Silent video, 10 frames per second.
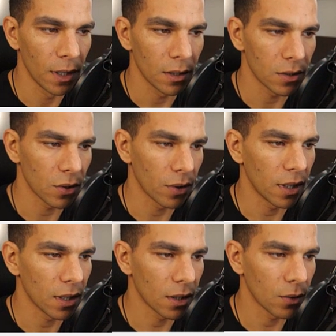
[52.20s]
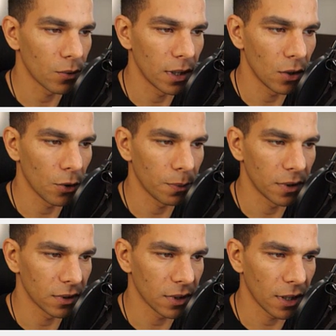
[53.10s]
So here we open
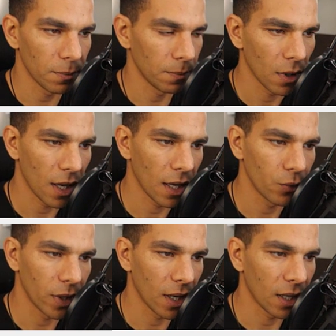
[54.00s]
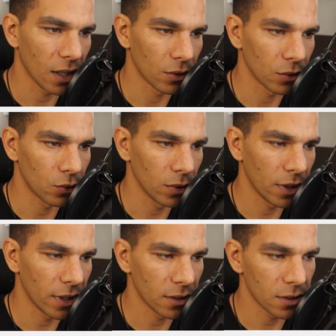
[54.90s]
the time and we add our two
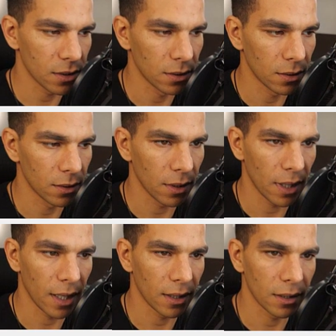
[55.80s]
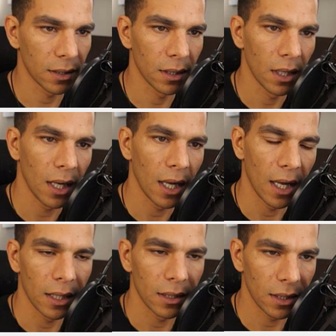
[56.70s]
layers, add,
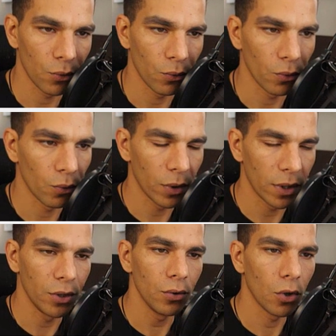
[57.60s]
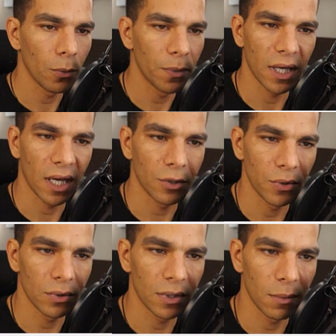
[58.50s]
and when you open the
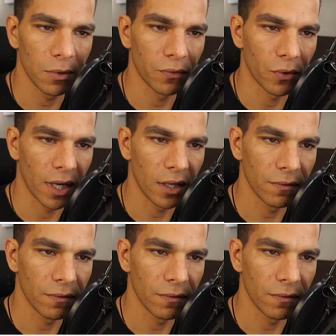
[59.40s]
attribute table for any